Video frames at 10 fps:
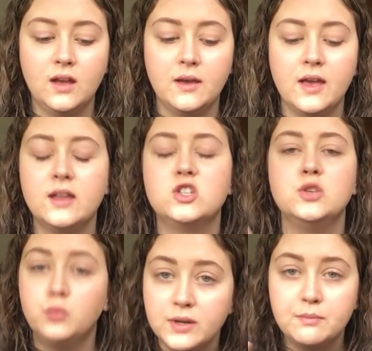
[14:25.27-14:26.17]
and
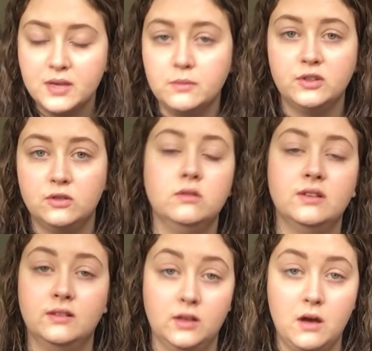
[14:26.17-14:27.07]
she wouldn't be able to do
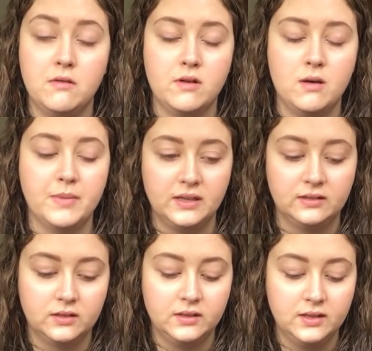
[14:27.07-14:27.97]
this alone,
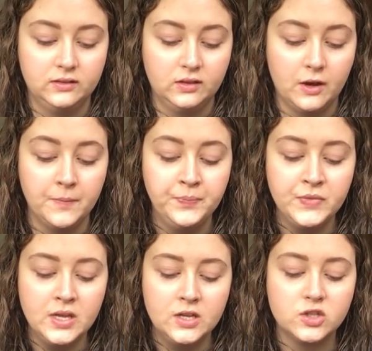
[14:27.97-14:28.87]
basically. So
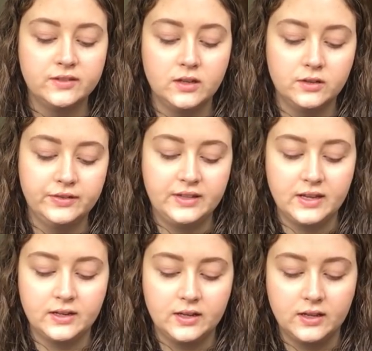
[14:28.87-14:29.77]
just
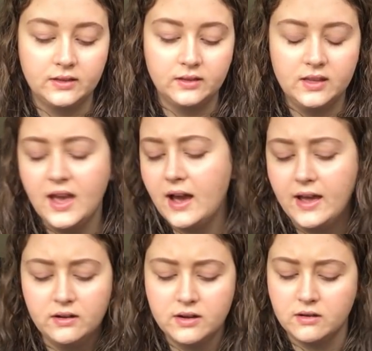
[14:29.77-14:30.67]
understanding, yeah,
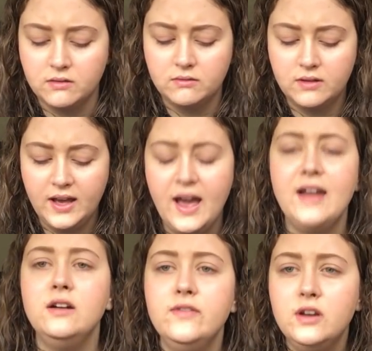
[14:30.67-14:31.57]
I don't know.
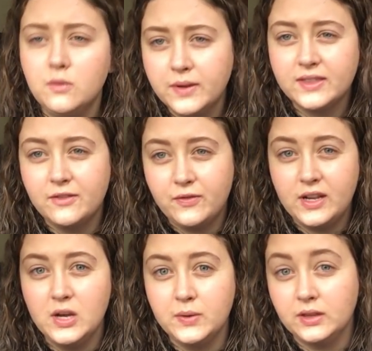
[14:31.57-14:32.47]
I don't even know what that
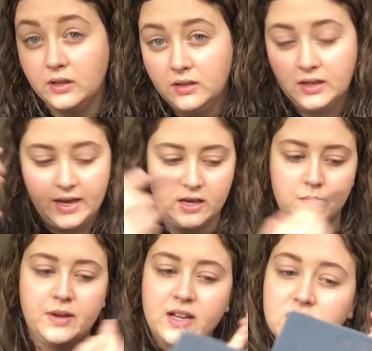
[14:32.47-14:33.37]
video would look
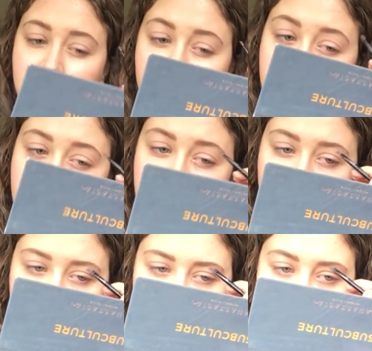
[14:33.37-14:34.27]
like, but I just feel like it
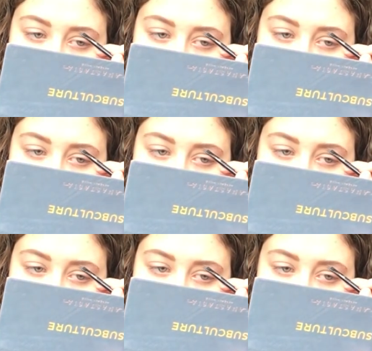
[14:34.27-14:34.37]
would be